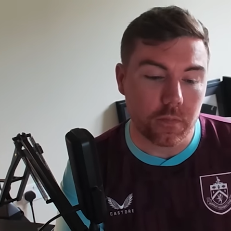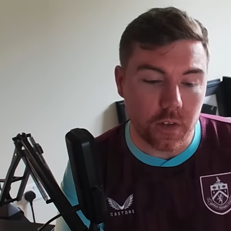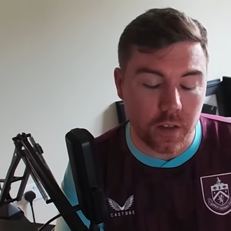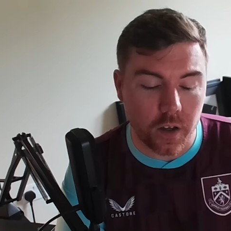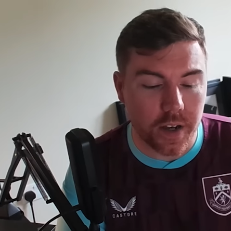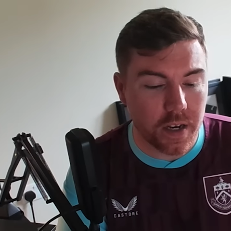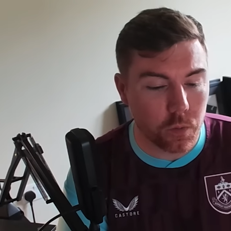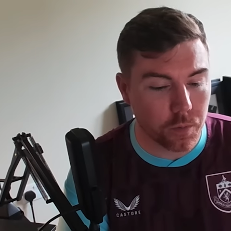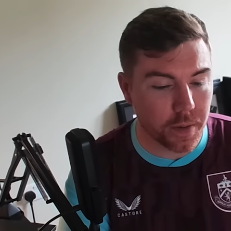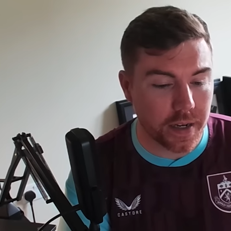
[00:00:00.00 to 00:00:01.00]
that he
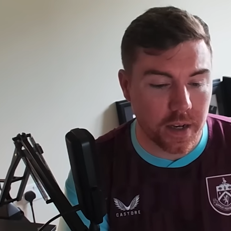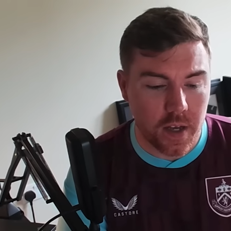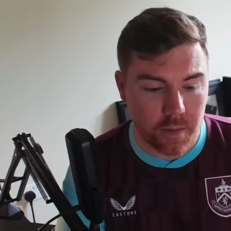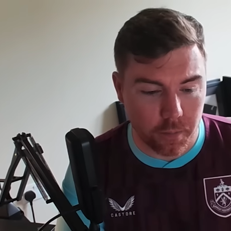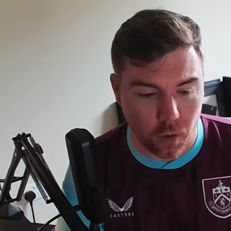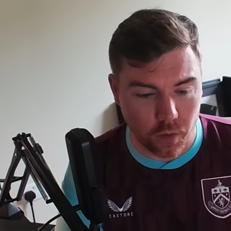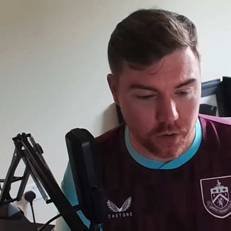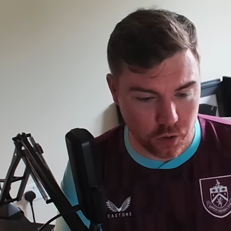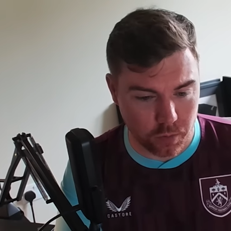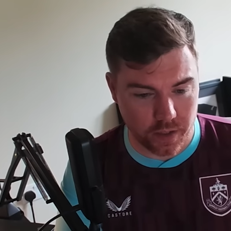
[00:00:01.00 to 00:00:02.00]
would be more than
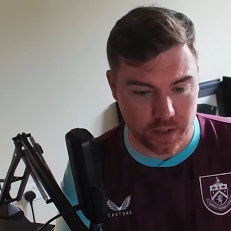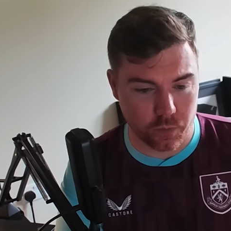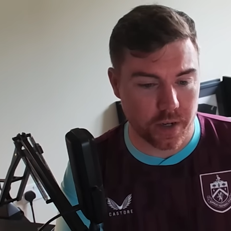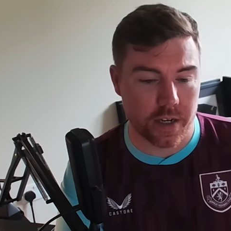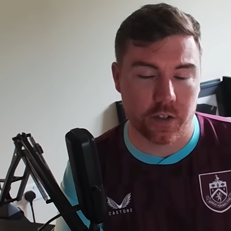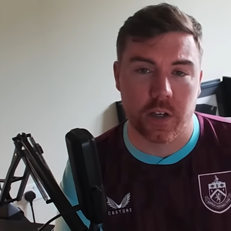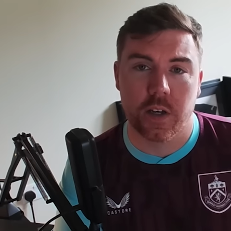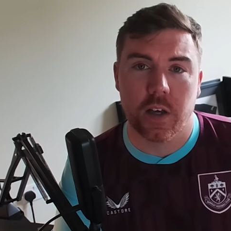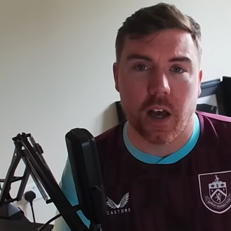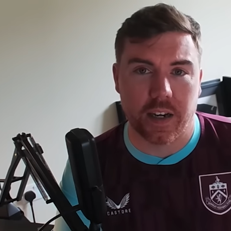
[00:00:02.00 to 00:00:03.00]
doubling his wage
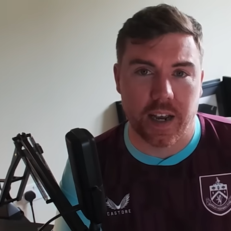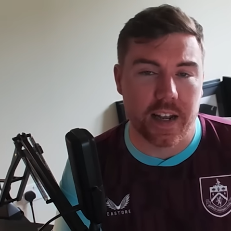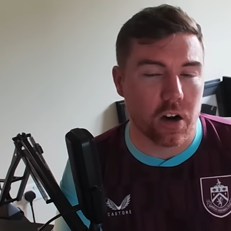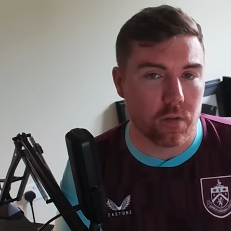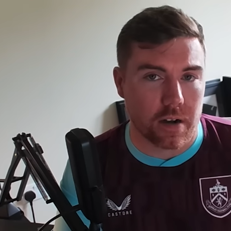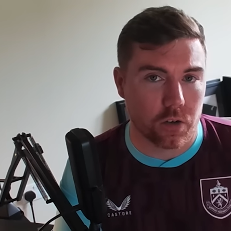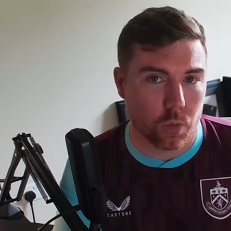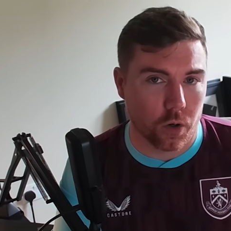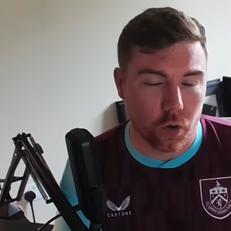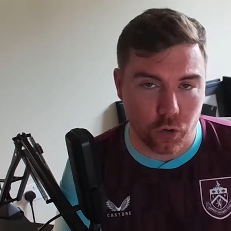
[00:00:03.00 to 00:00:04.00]
and getting around
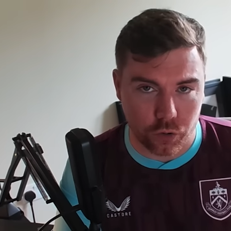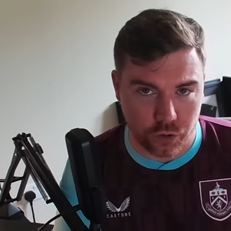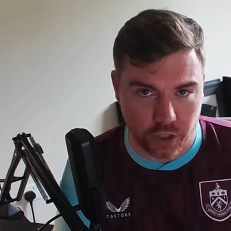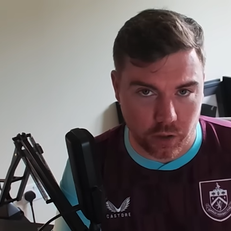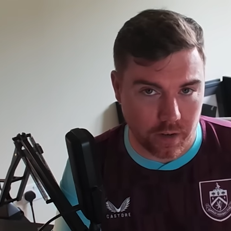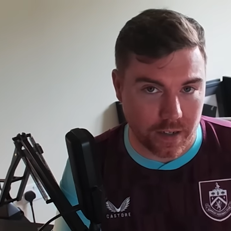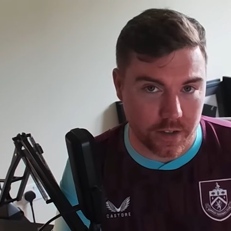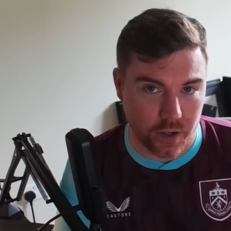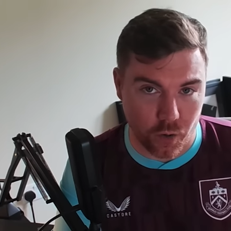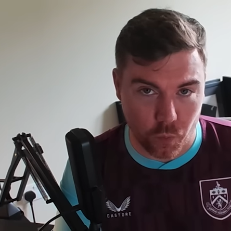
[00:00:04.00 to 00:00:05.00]
100
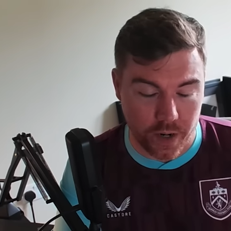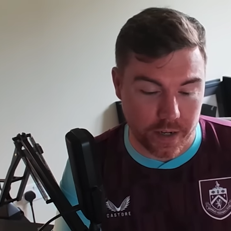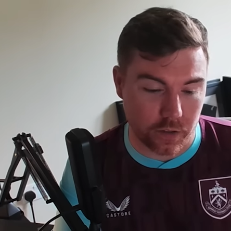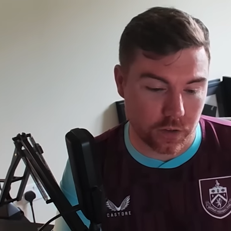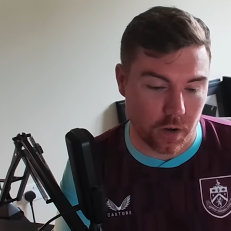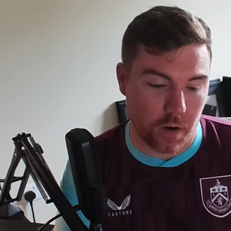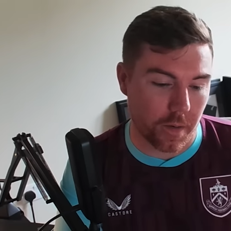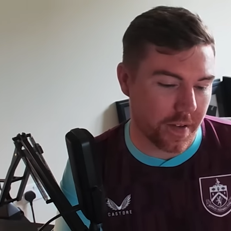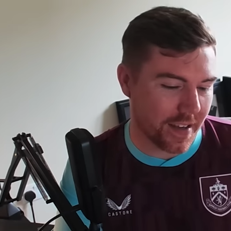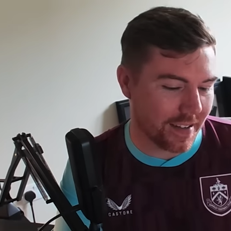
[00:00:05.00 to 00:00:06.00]
grand a week.
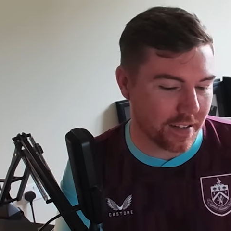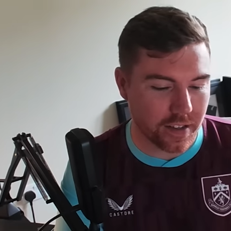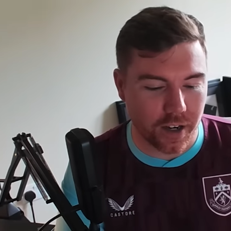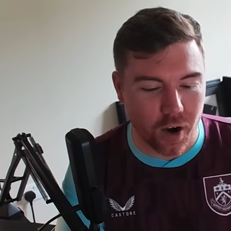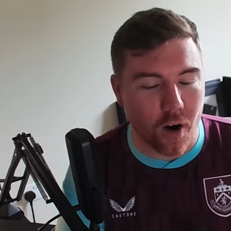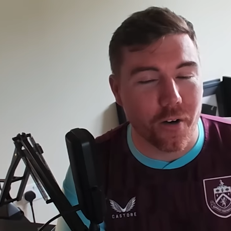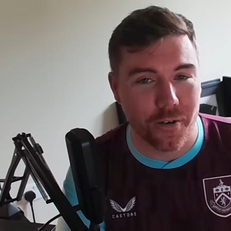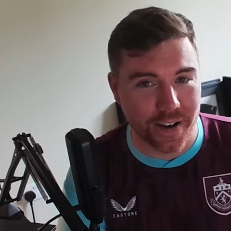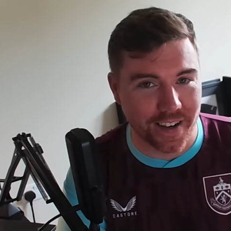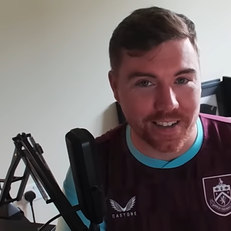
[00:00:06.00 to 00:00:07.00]
So you can't
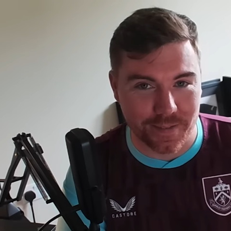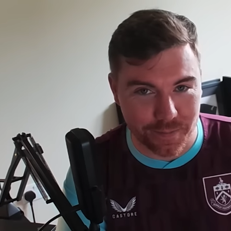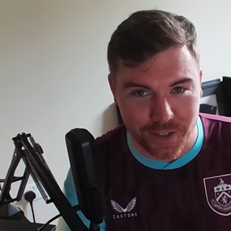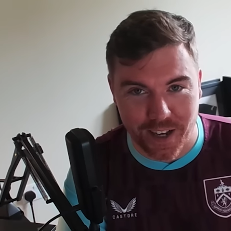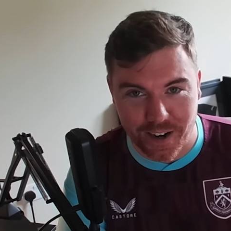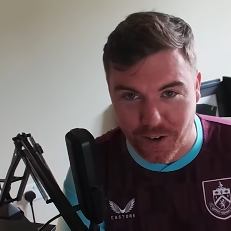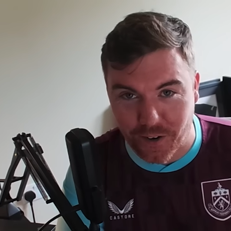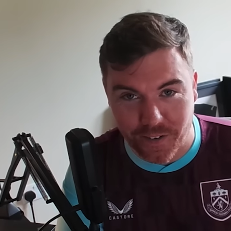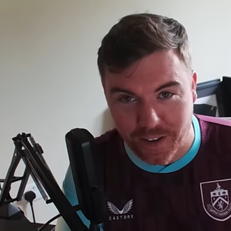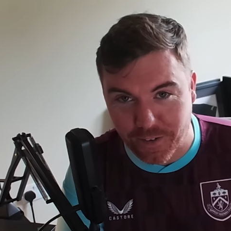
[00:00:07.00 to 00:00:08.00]
really say
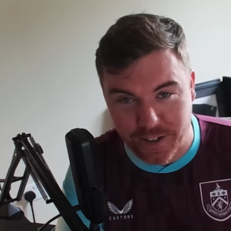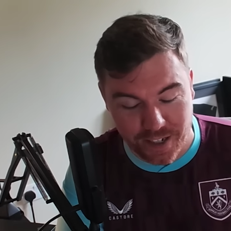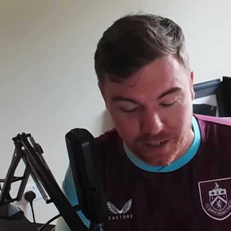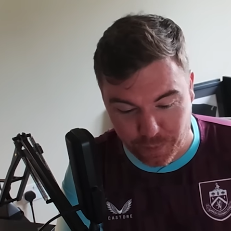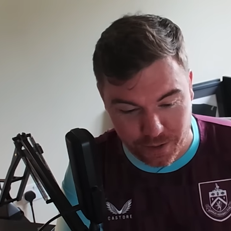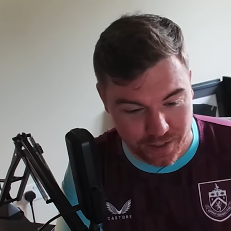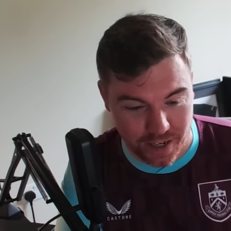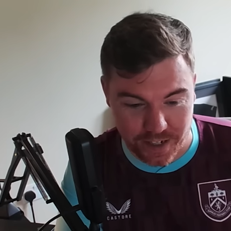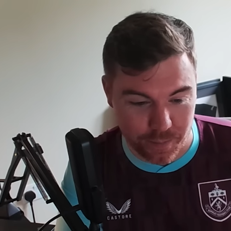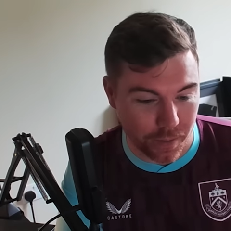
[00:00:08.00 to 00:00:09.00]
no if you're Sander Berge,
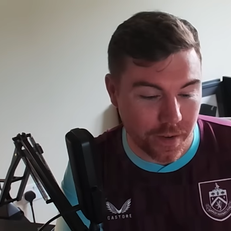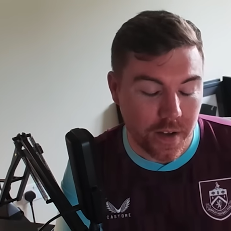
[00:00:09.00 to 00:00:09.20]
can you? But